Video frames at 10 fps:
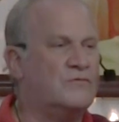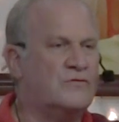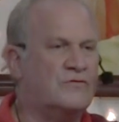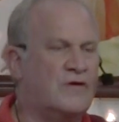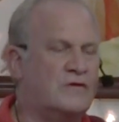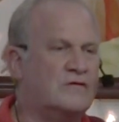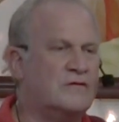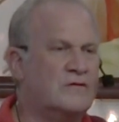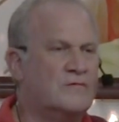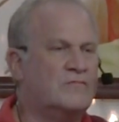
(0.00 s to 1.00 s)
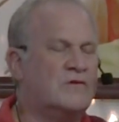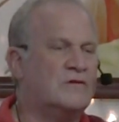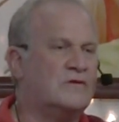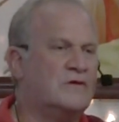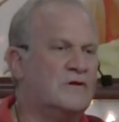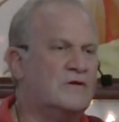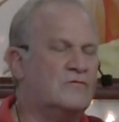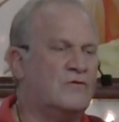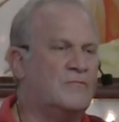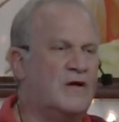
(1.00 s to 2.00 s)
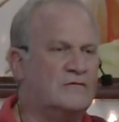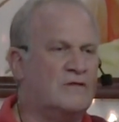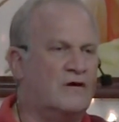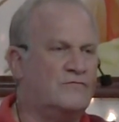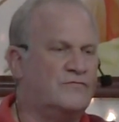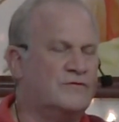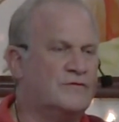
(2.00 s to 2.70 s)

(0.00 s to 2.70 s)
always say, really, it's all about love.